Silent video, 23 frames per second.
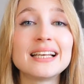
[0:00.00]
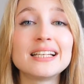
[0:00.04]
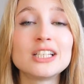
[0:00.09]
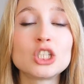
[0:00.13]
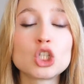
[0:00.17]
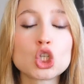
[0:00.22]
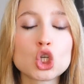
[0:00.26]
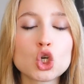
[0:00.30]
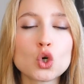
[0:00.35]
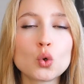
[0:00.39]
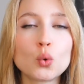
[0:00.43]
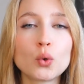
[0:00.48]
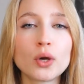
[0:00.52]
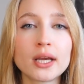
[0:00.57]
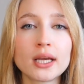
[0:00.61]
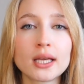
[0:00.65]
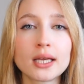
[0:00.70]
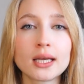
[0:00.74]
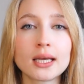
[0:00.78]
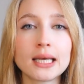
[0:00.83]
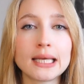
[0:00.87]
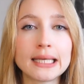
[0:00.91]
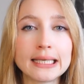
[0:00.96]

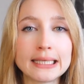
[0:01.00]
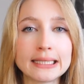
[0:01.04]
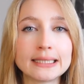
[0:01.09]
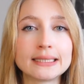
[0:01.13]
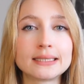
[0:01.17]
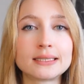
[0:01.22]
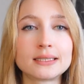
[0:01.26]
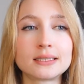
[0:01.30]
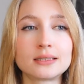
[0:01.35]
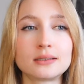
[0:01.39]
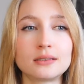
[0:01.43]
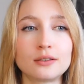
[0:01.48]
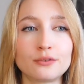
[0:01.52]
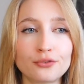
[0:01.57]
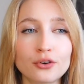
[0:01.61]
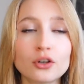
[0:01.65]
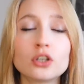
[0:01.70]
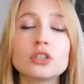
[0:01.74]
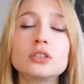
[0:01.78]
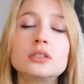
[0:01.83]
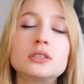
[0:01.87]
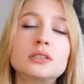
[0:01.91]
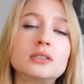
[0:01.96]
chewing is the
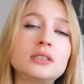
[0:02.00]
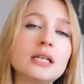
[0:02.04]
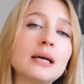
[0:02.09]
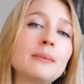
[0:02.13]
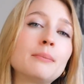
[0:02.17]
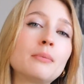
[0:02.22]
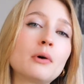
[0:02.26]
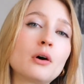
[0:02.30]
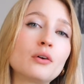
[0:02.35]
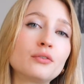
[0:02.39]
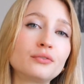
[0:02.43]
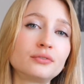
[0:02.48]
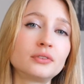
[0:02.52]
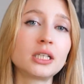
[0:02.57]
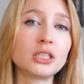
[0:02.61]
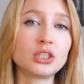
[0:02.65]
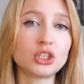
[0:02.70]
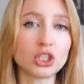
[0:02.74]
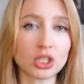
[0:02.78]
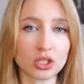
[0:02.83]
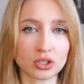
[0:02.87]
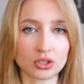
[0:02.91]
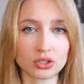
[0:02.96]
first step of
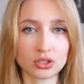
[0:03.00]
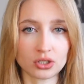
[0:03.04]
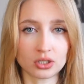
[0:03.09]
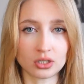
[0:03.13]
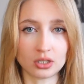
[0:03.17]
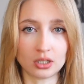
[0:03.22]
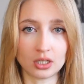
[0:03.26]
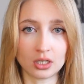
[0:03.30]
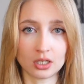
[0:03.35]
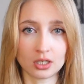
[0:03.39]
digesting.